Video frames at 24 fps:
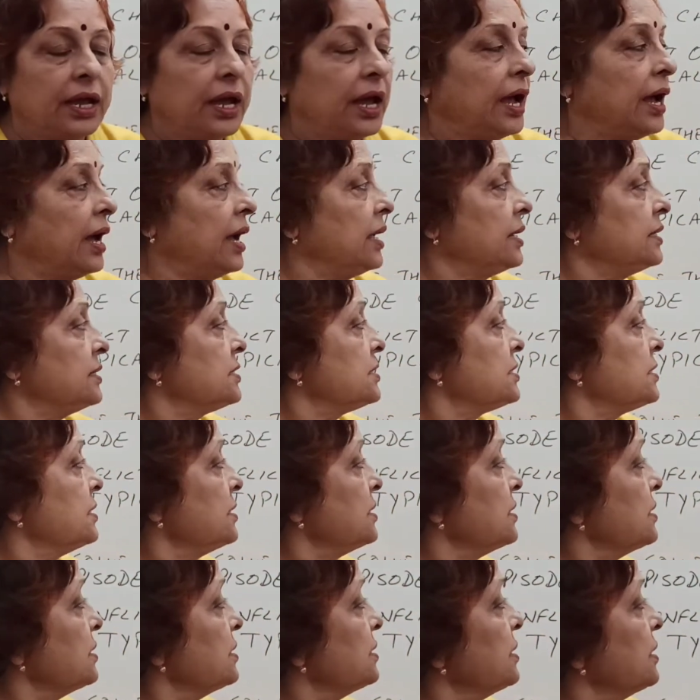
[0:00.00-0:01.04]

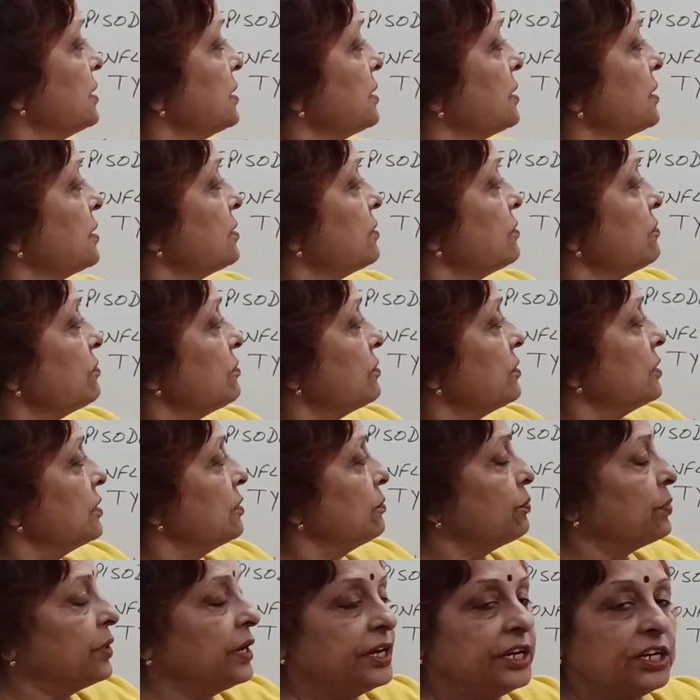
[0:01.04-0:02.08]
and the
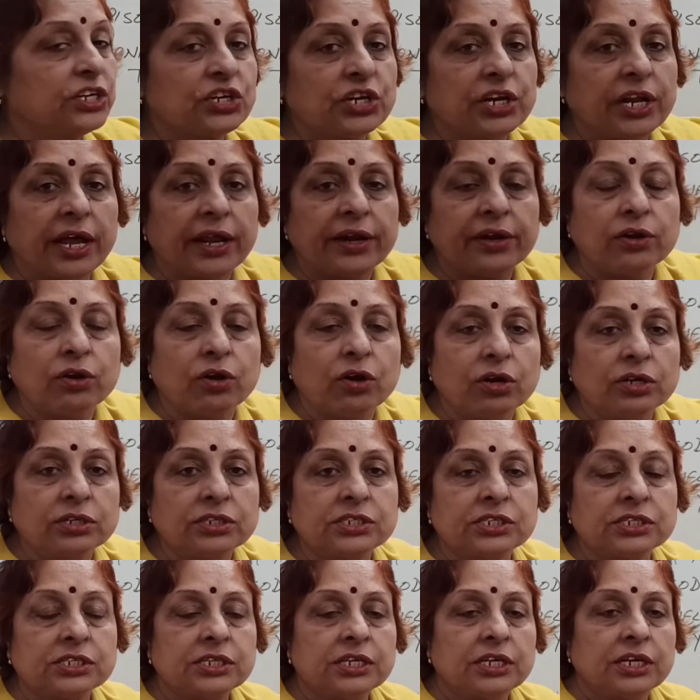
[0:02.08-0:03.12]
British landlords,
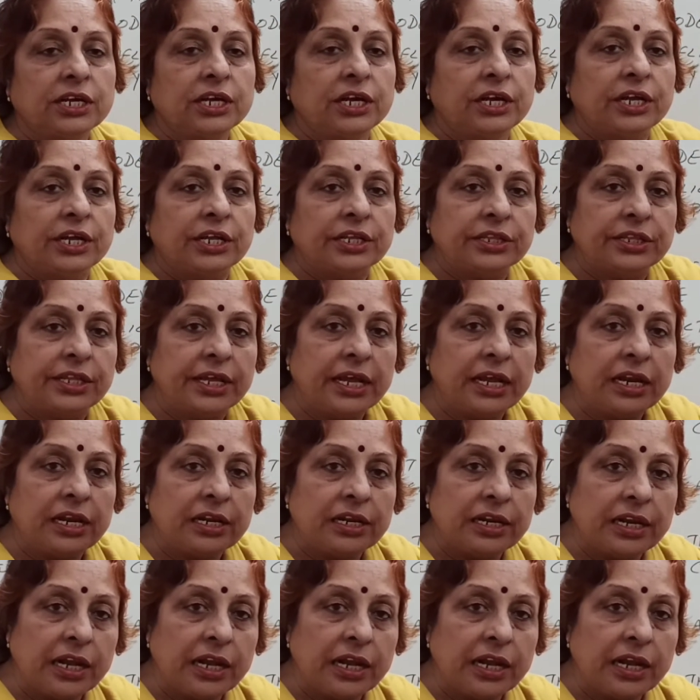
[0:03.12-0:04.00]
they